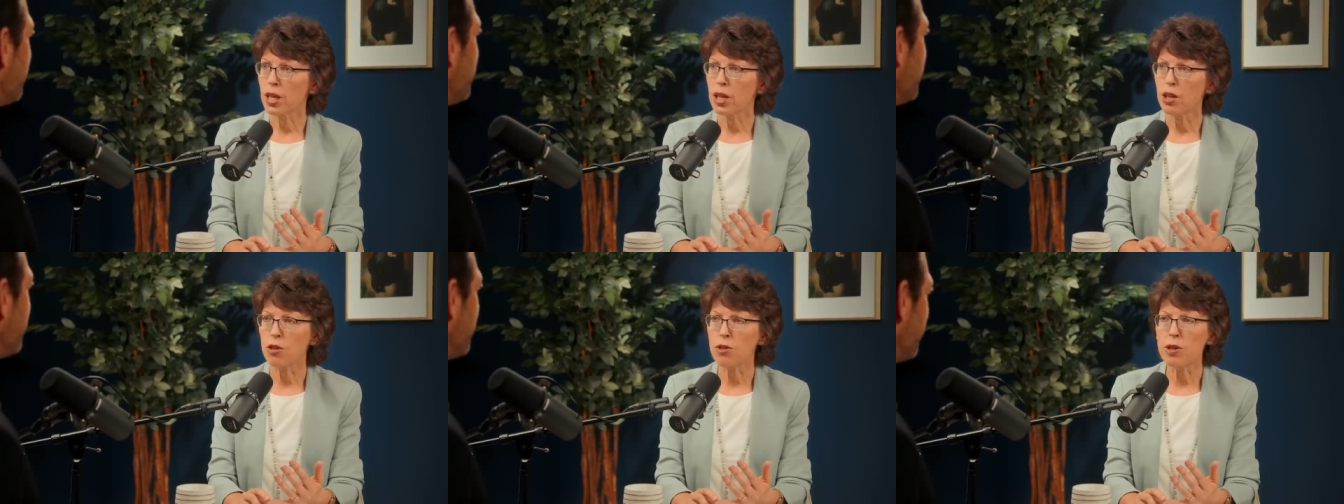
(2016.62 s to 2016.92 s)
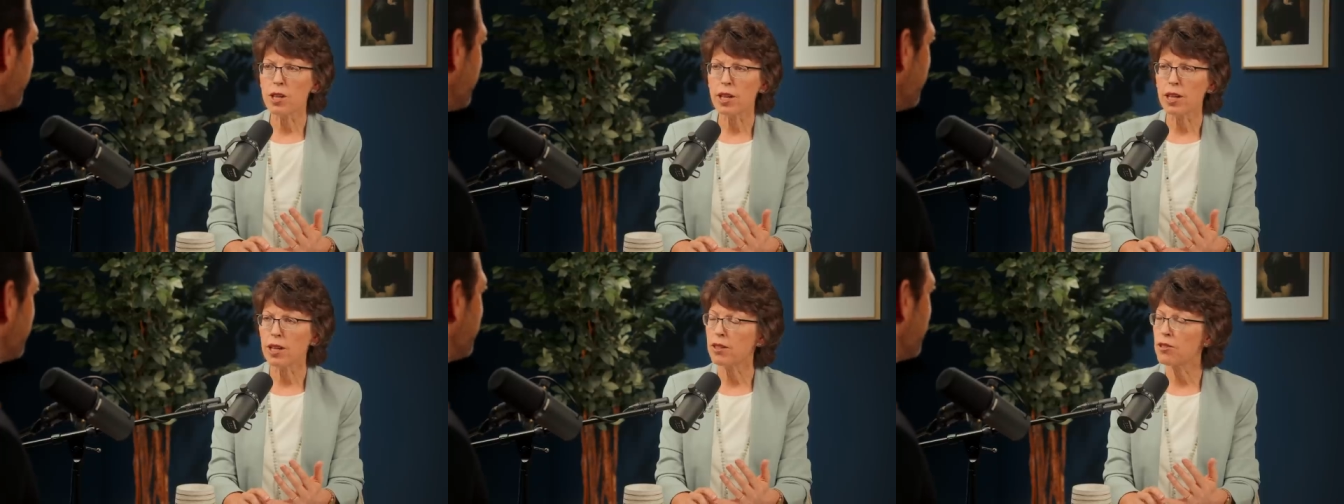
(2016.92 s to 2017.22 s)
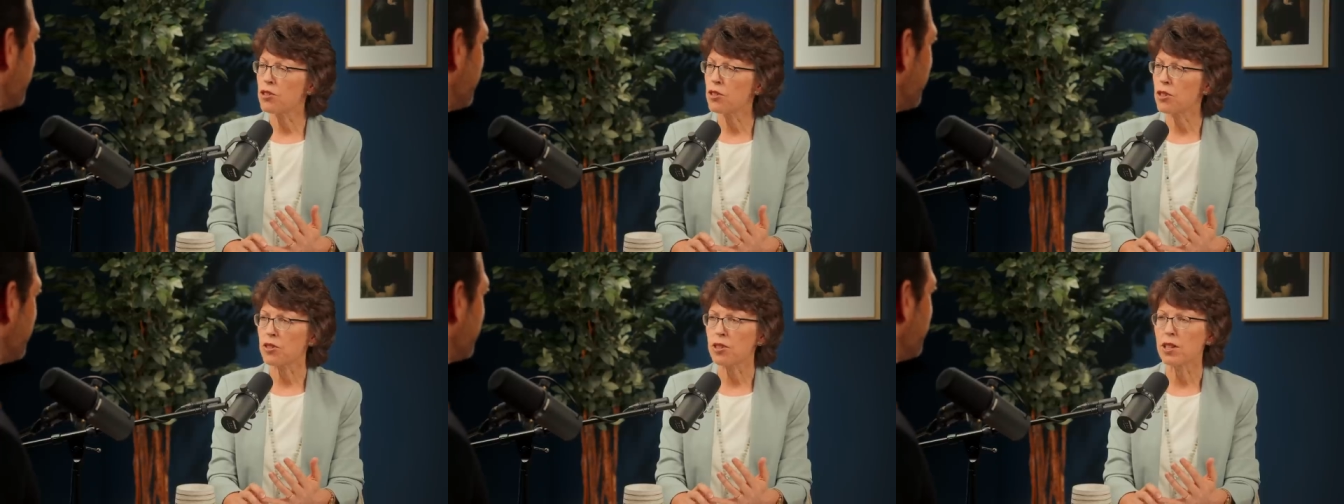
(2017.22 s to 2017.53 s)
who
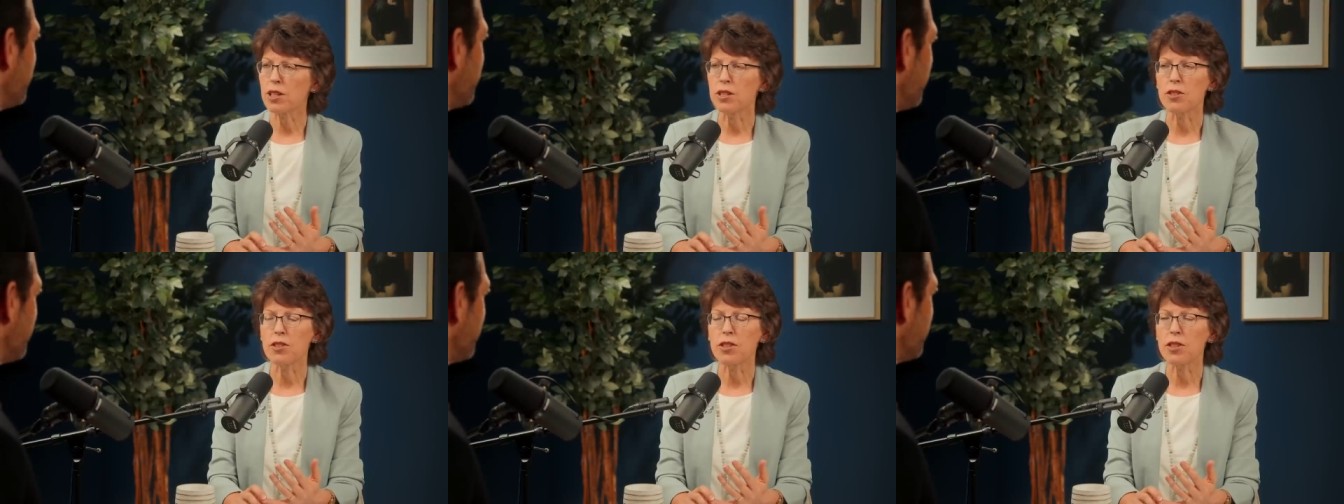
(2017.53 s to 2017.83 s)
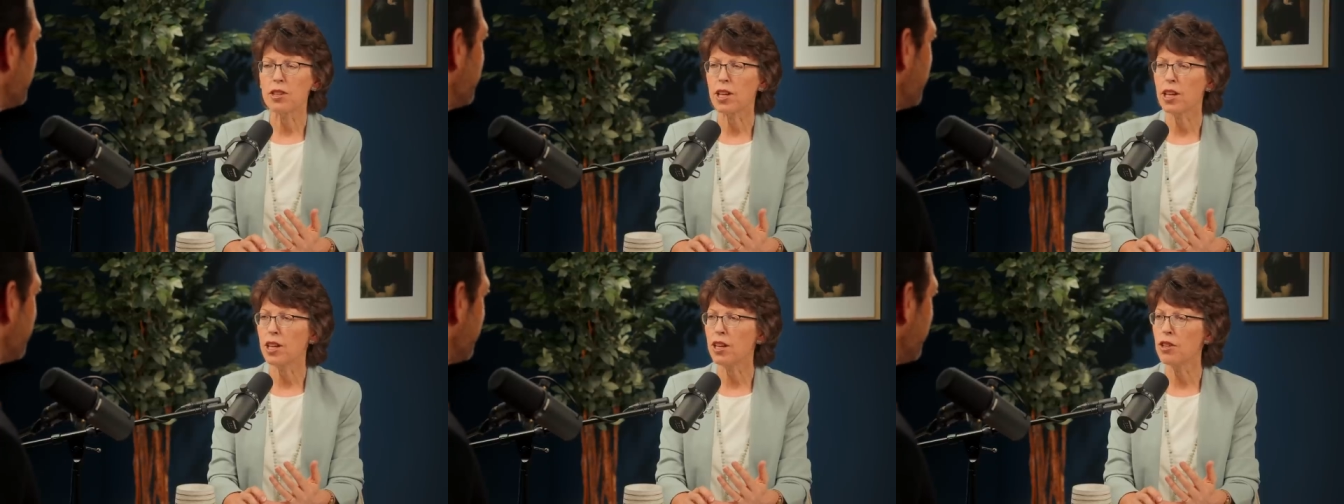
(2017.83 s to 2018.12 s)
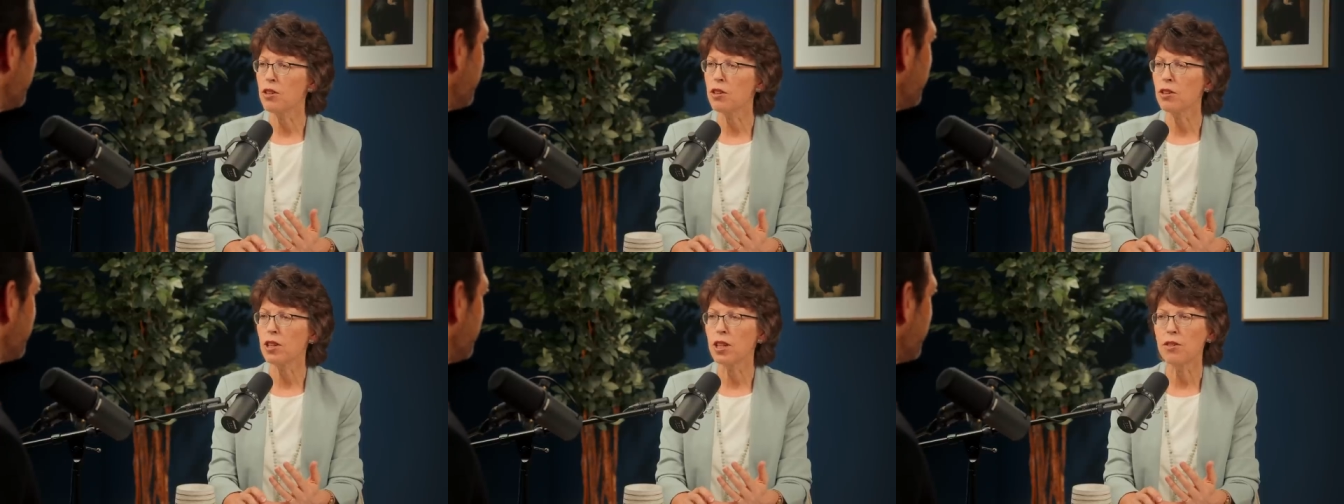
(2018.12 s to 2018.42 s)
just
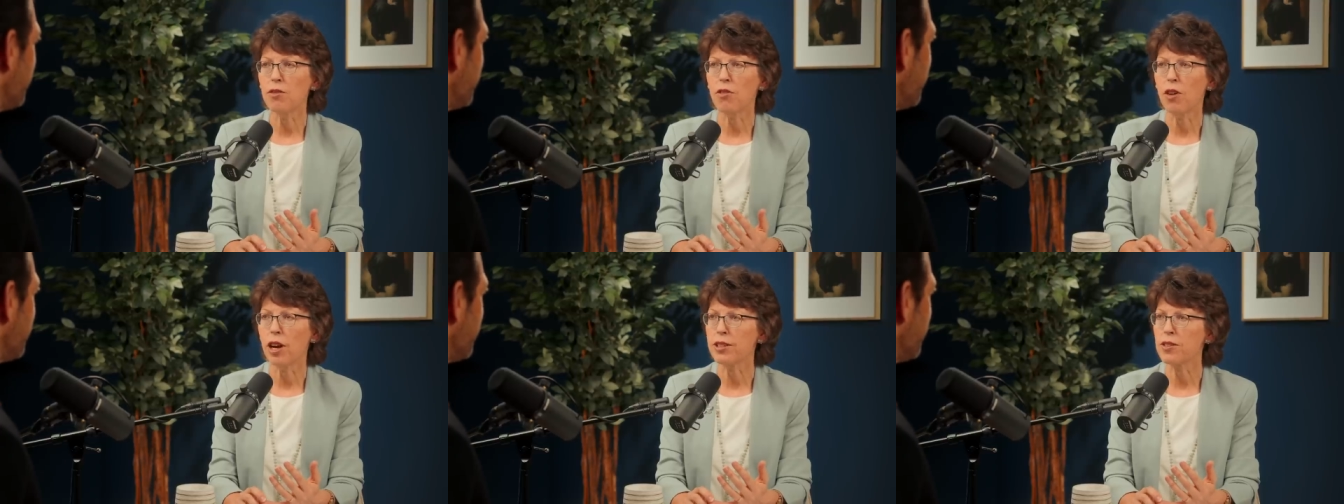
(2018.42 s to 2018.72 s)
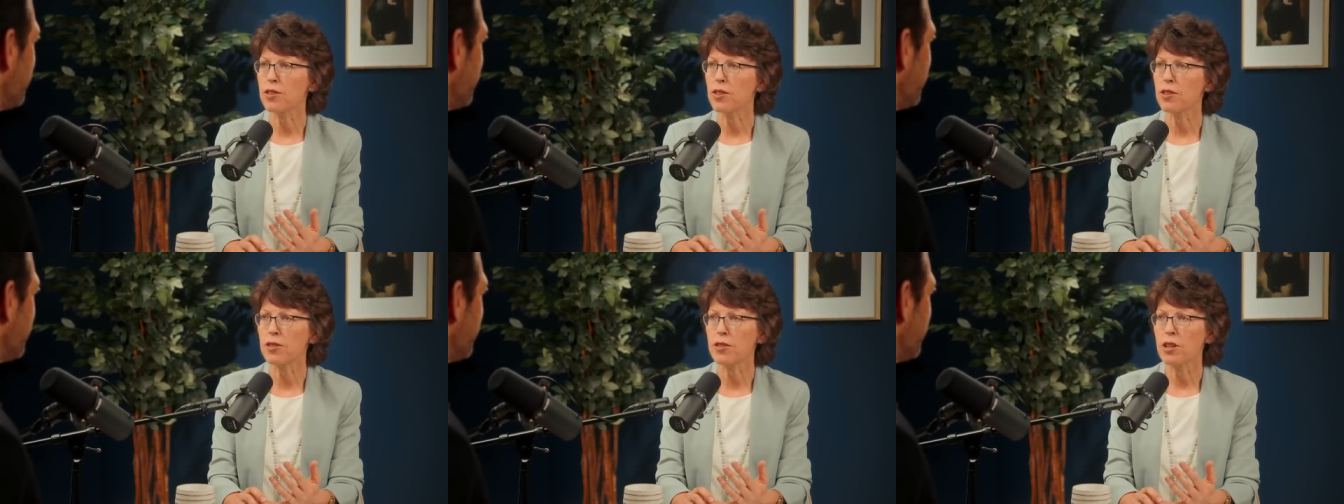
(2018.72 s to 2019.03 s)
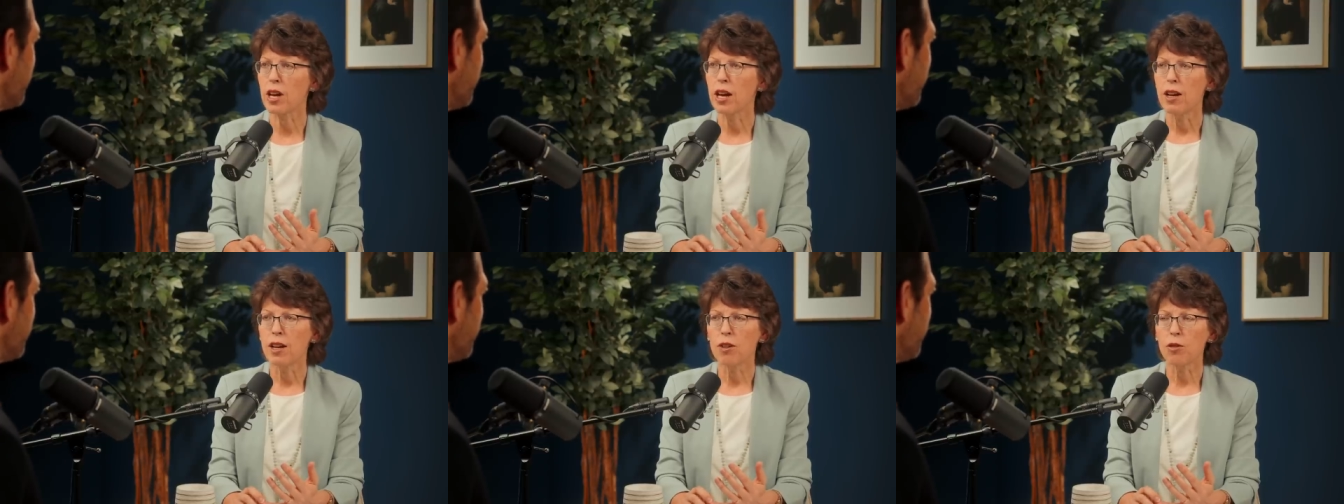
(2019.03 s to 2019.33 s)
continually invites
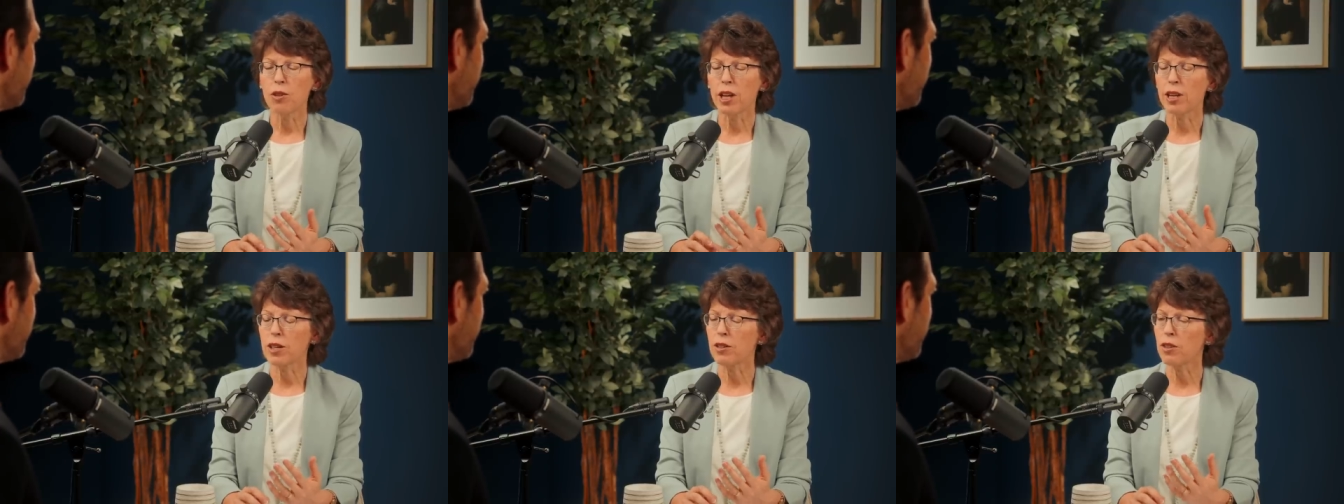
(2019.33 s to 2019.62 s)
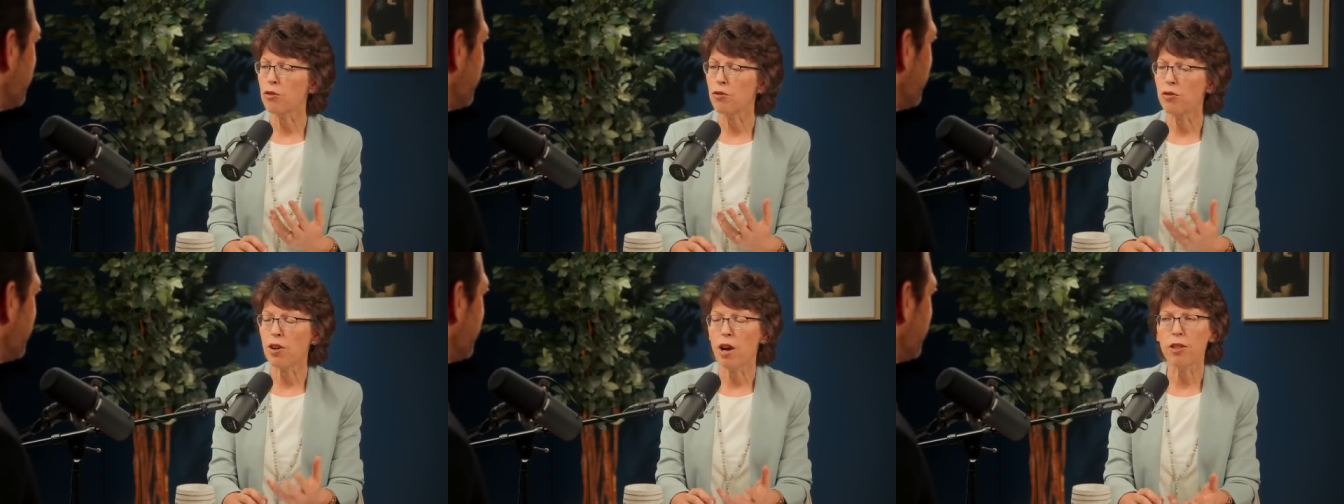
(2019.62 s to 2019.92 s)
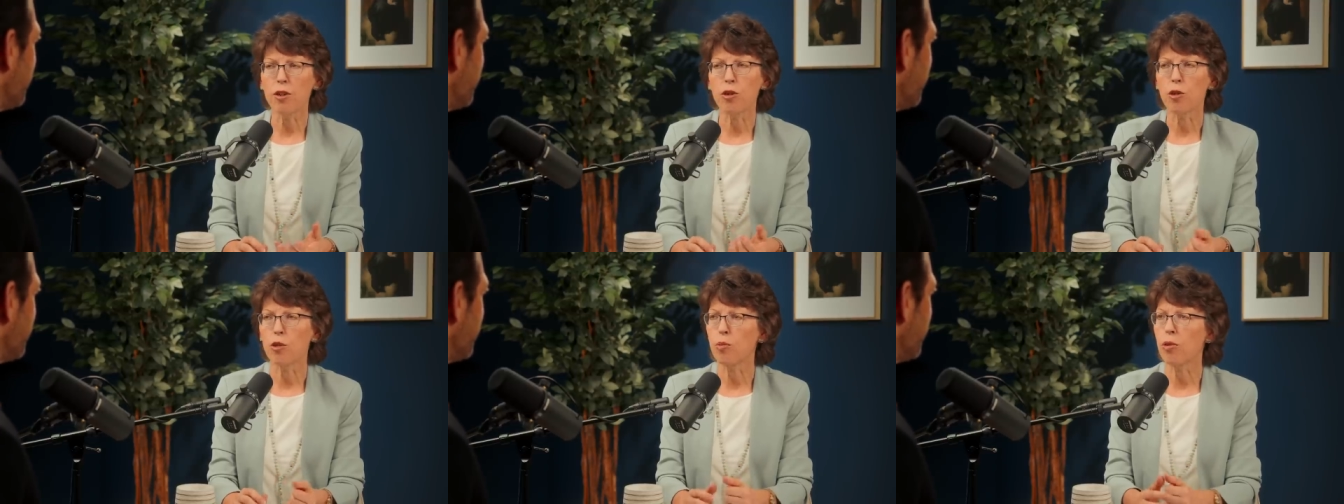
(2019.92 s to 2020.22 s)
us like the
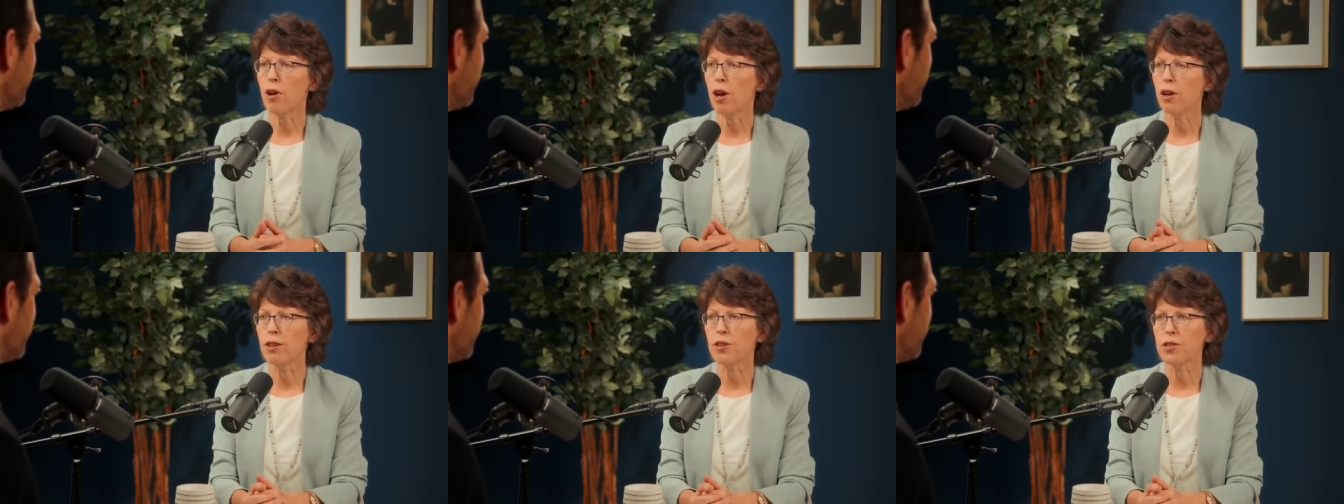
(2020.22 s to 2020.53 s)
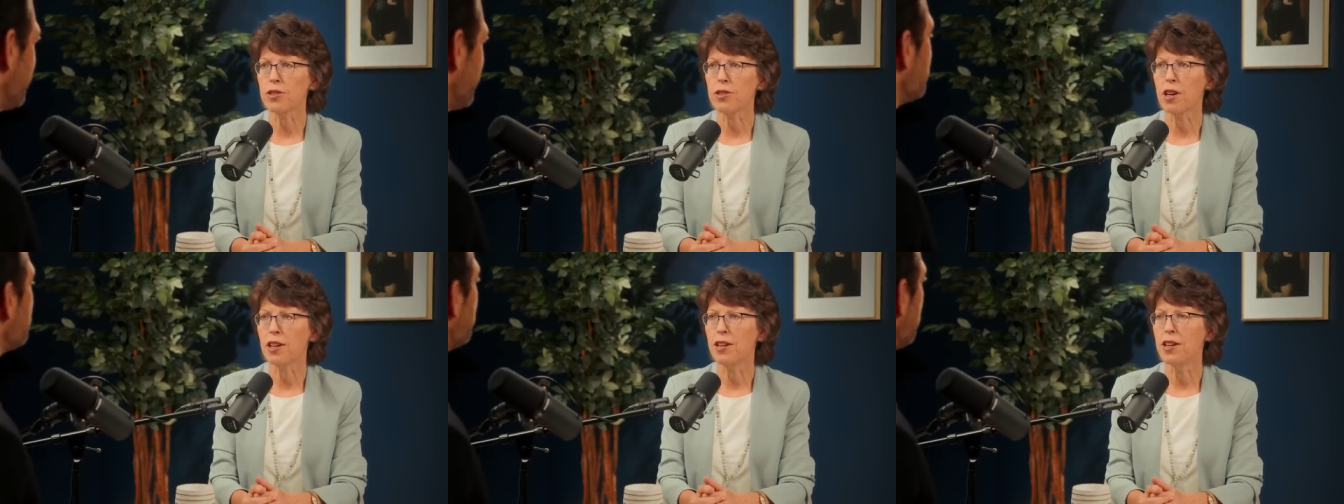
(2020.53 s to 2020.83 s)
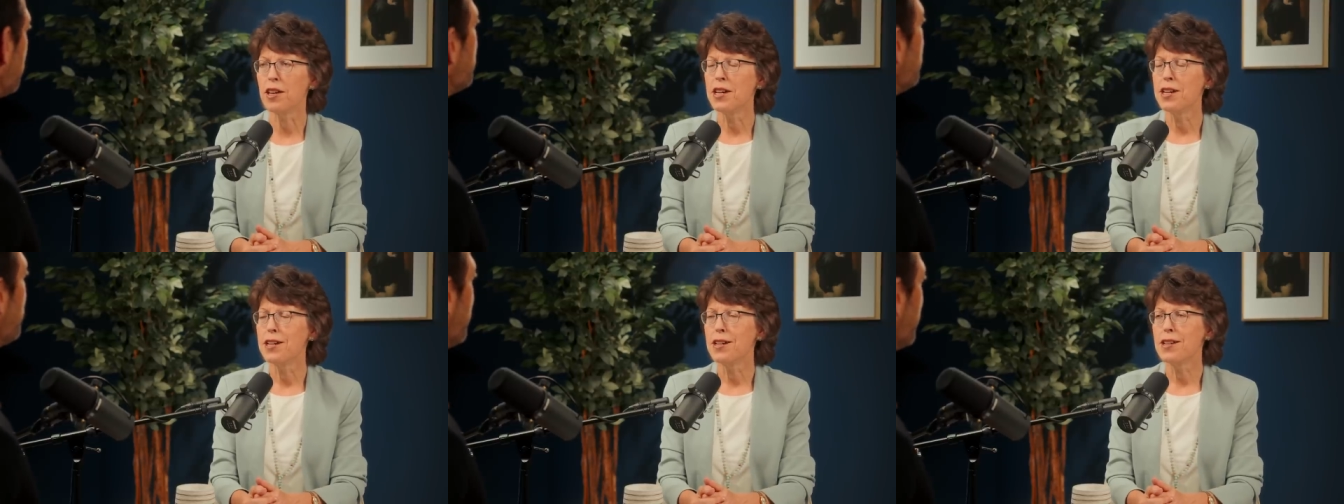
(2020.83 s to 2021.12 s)
father of the prodigal son